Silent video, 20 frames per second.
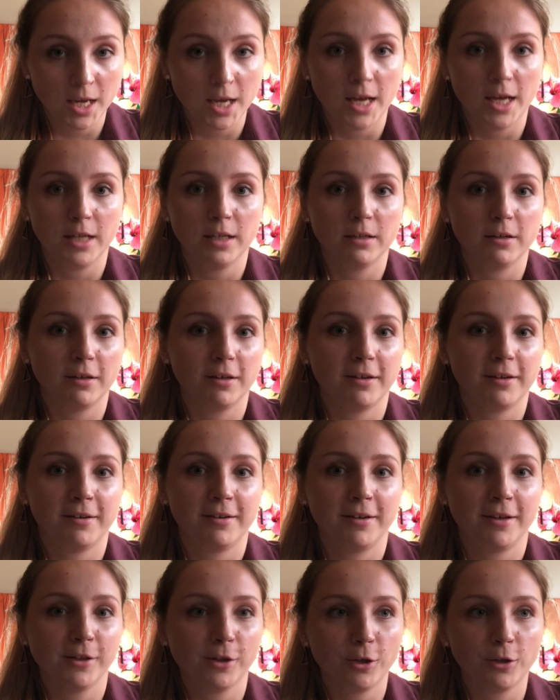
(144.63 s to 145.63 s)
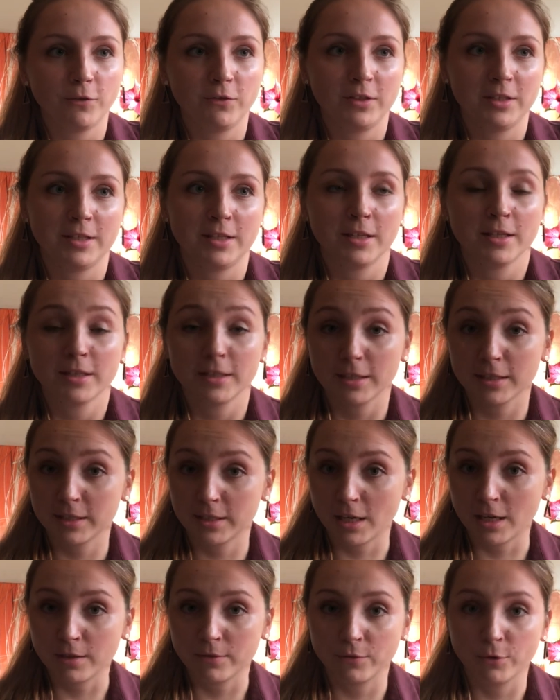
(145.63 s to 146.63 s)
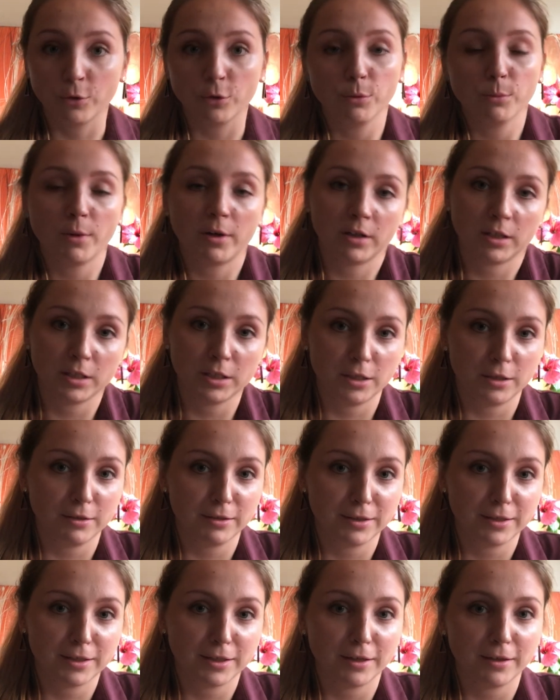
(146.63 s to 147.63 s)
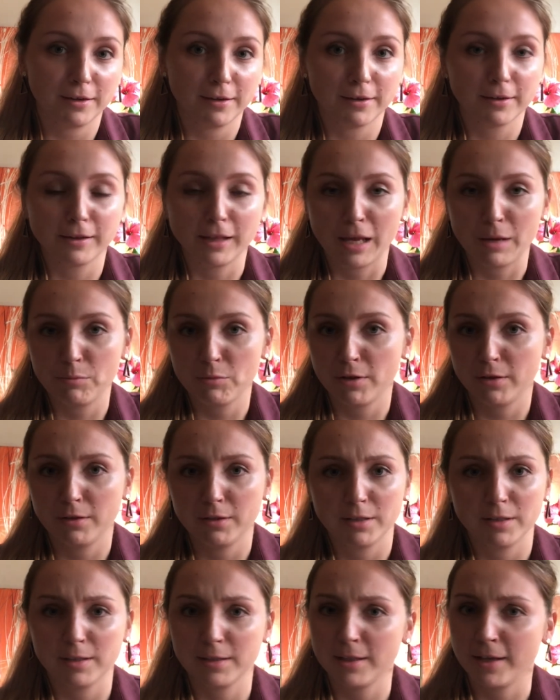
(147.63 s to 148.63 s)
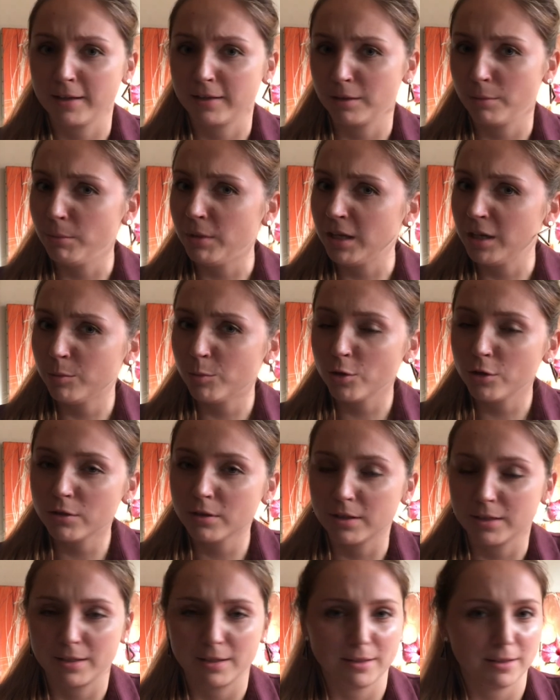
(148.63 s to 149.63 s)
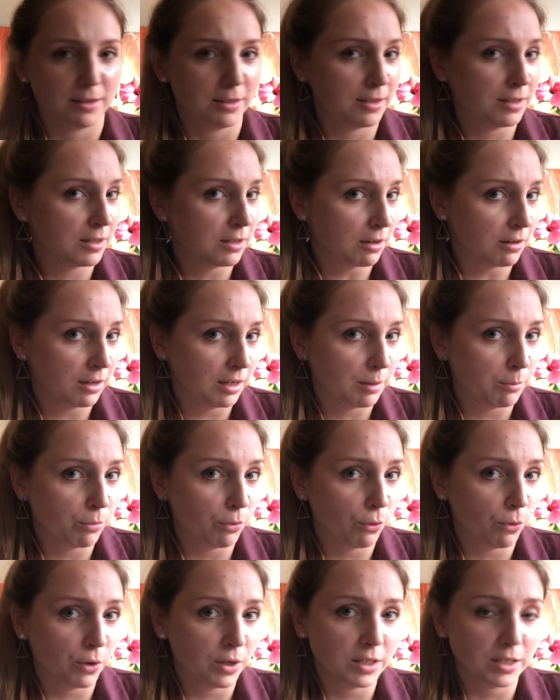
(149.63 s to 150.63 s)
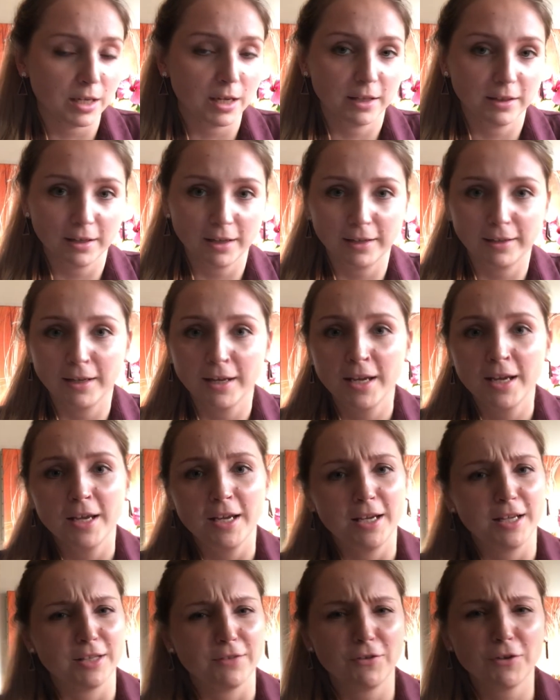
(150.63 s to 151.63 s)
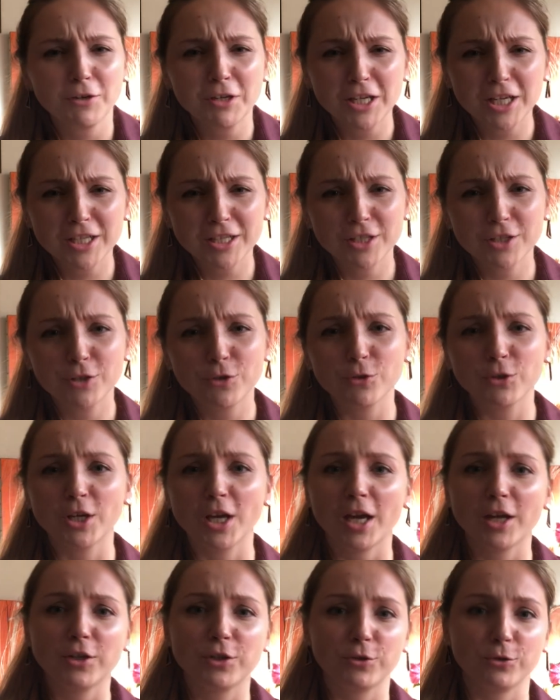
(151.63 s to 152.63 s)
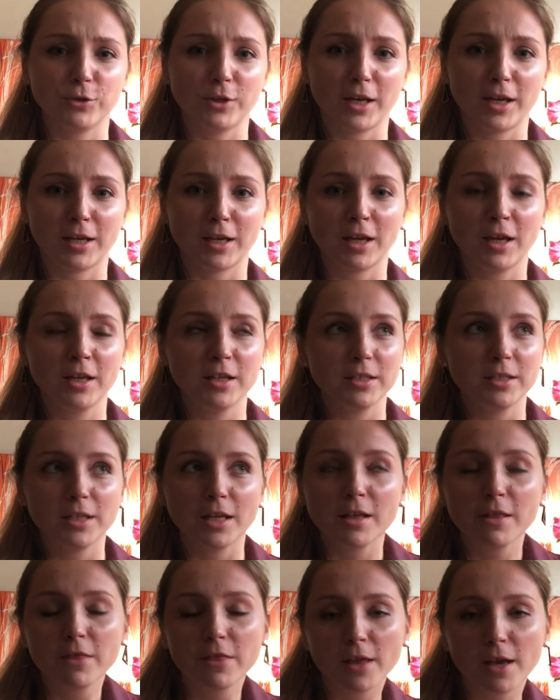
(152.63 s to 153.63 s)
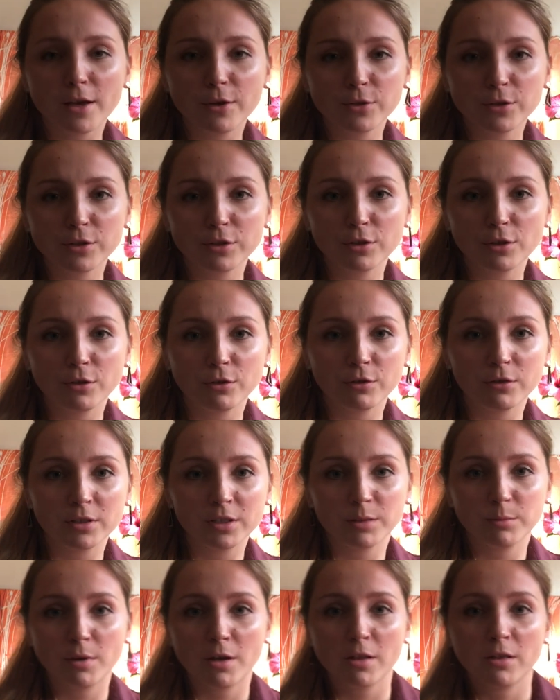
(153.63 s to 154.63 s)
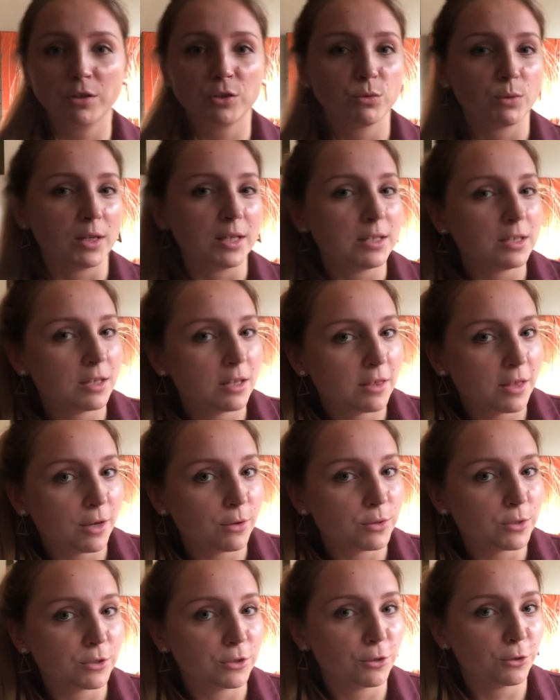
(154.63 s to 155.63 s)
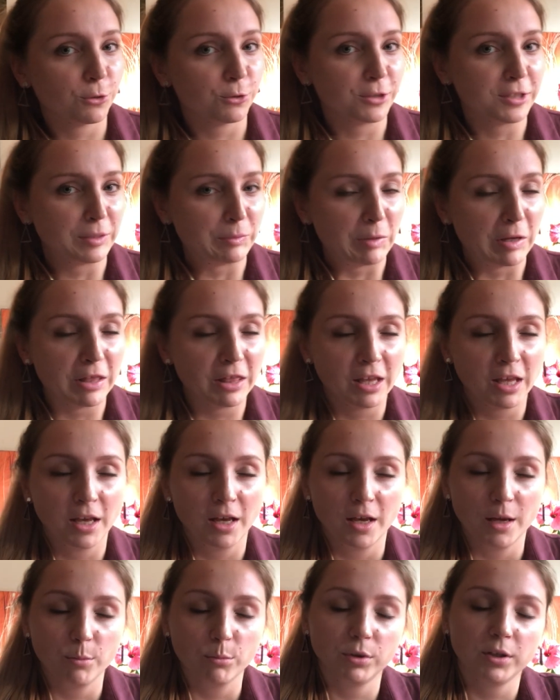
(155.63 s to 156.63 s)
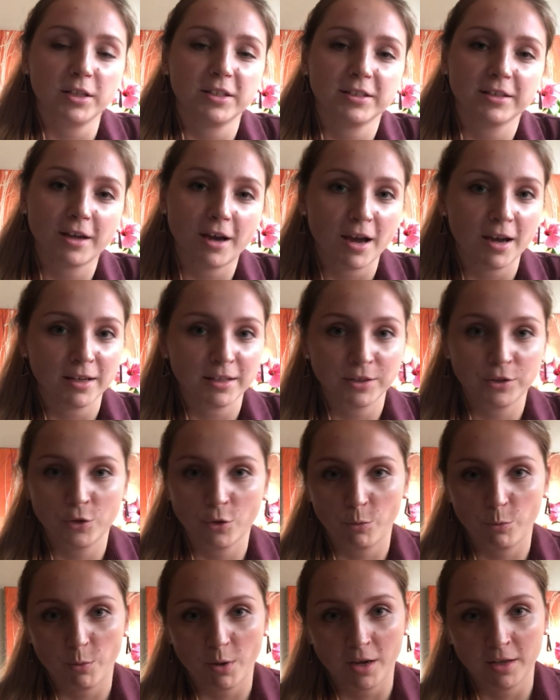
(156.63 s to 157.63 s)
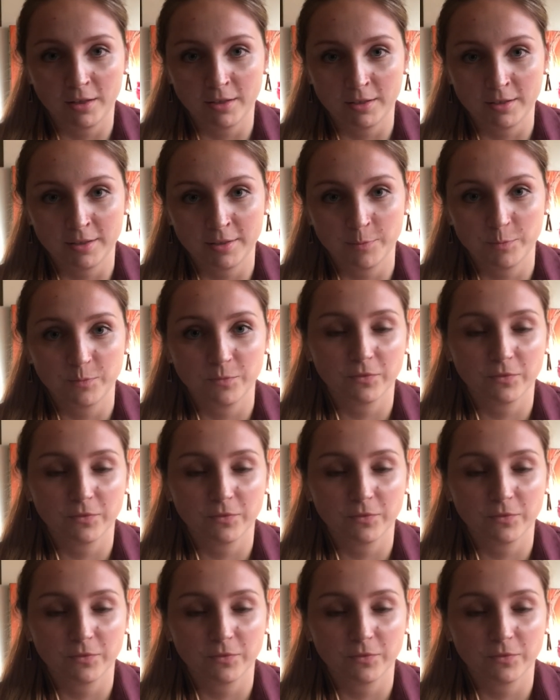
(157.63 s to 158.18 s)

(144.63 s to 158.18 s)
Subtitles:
And a lot of these successful marketers claim that this is like the minimal, this is the starting point, and then it's very easy to get to like $10,000 a month, $20,000 a month. Please guys, don't buy this.